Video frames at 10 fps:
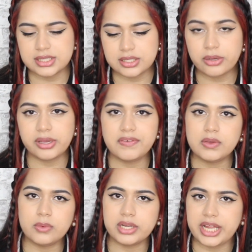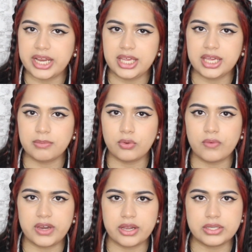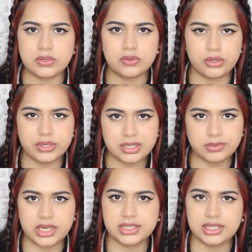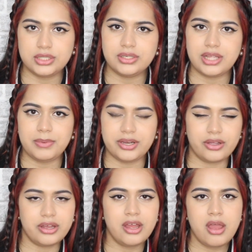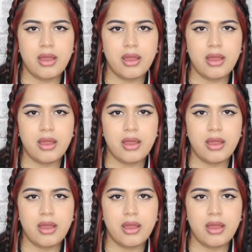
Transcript: So if you want any more videos on those subjects, then do let me know.